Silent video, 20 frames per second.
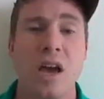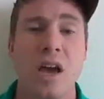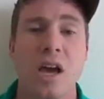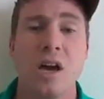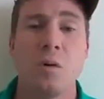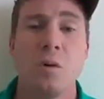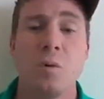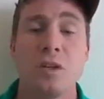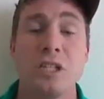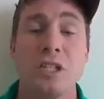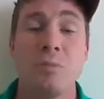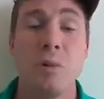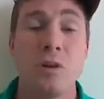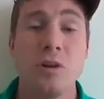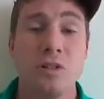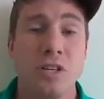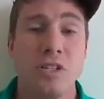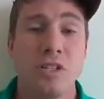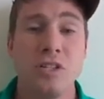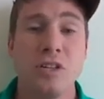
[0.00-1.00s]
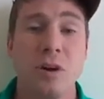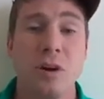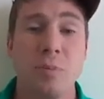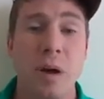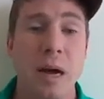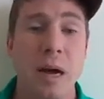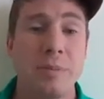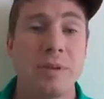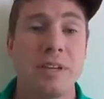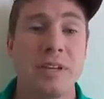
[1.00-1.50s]
Well, suppose this is our
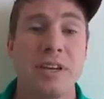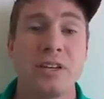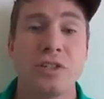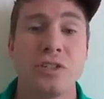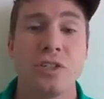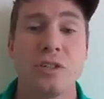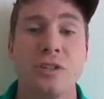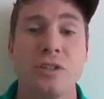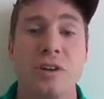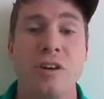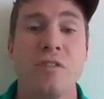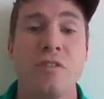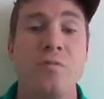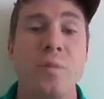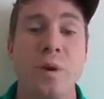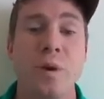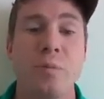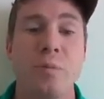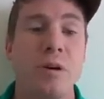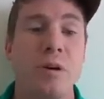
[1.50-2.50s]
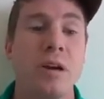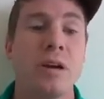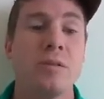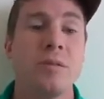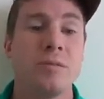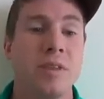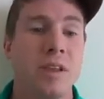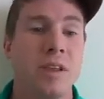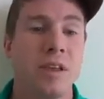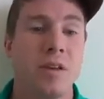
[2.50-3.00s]
population of people
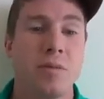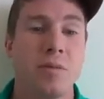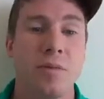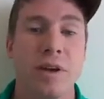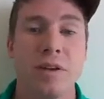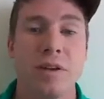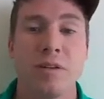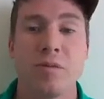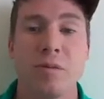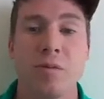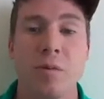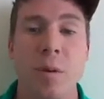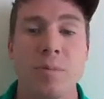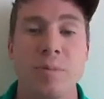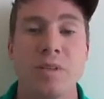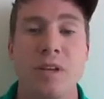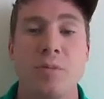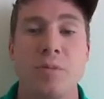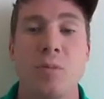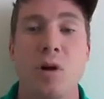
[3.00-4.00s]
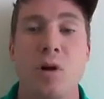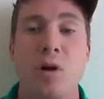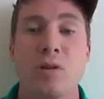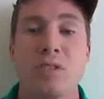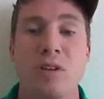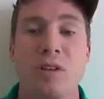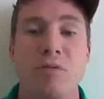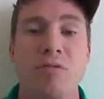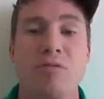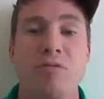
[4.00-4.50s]
here, right, represented by all these
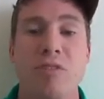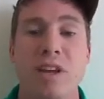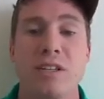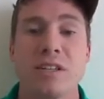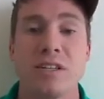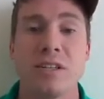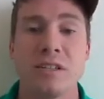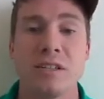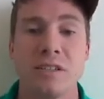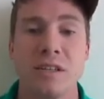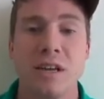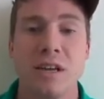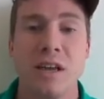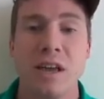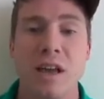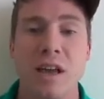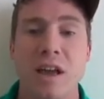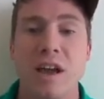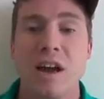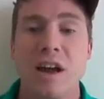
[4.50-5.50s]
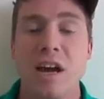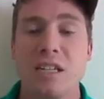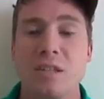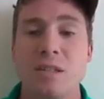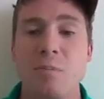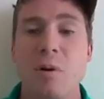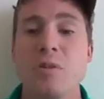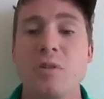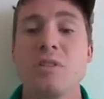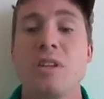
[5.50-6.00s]
different faces. And
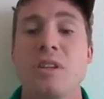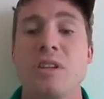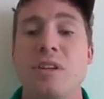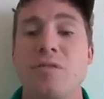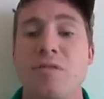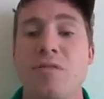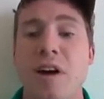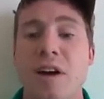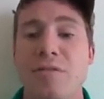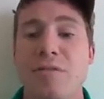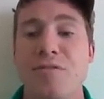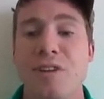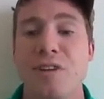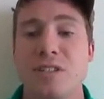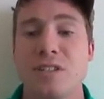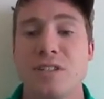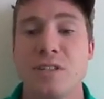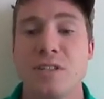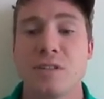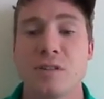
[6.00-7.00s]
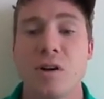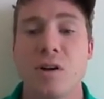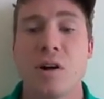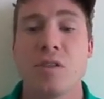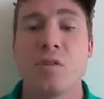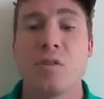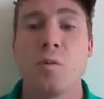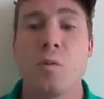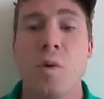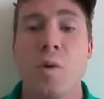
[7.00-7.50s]
suppose that the 5 faces on
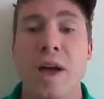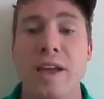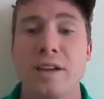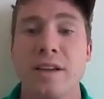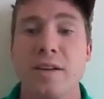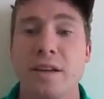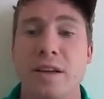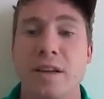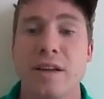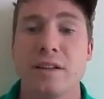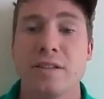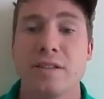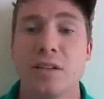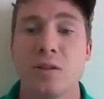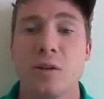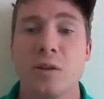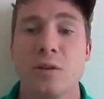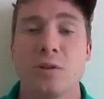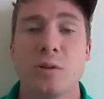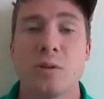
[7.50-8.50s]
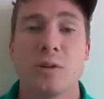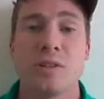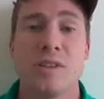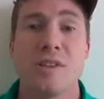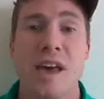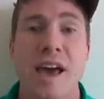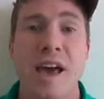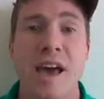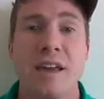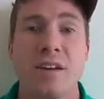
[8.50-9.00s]
the right that look sort of
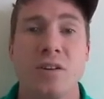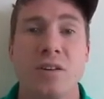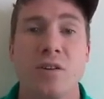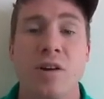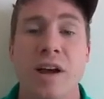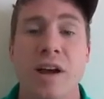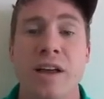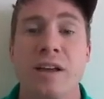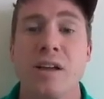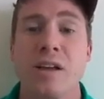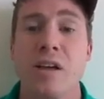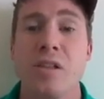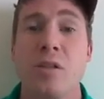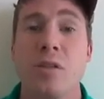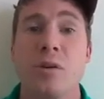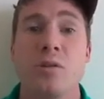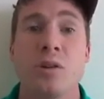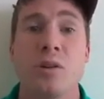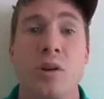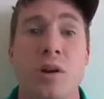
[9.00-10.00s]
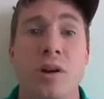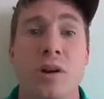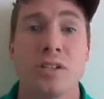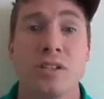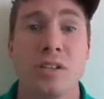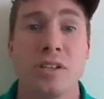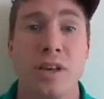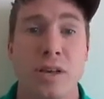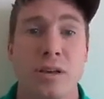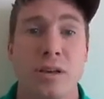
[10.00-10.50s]
sad and crying, those are our
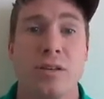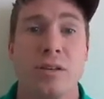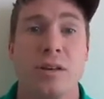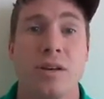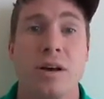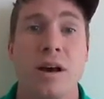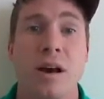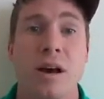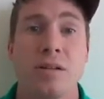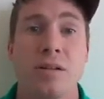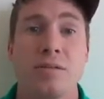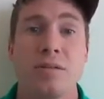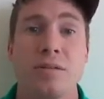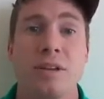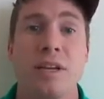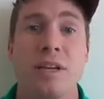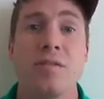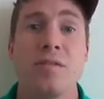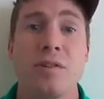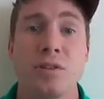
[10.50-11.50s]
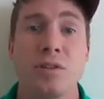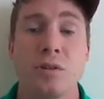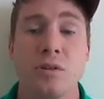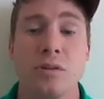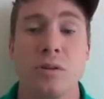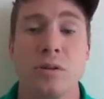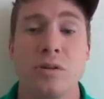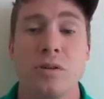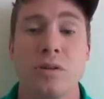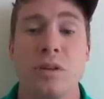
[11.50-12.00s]
sick
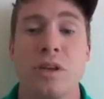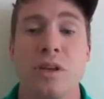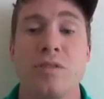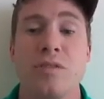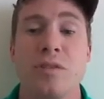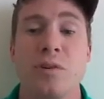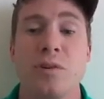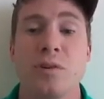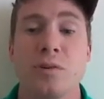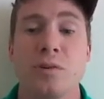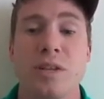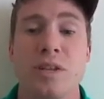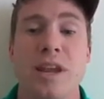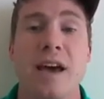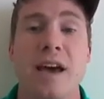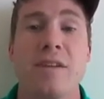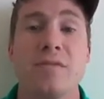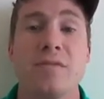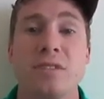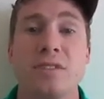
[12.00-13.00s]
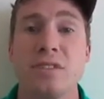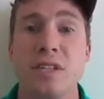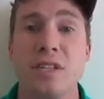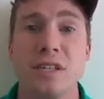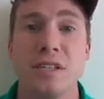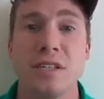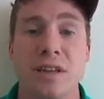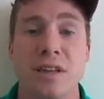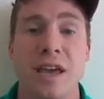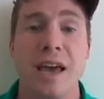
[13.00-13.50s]
individuals. Those are the individuals that have
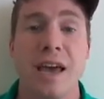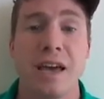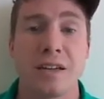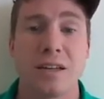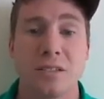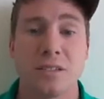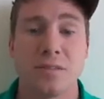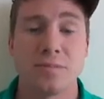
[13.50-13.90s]
disease X.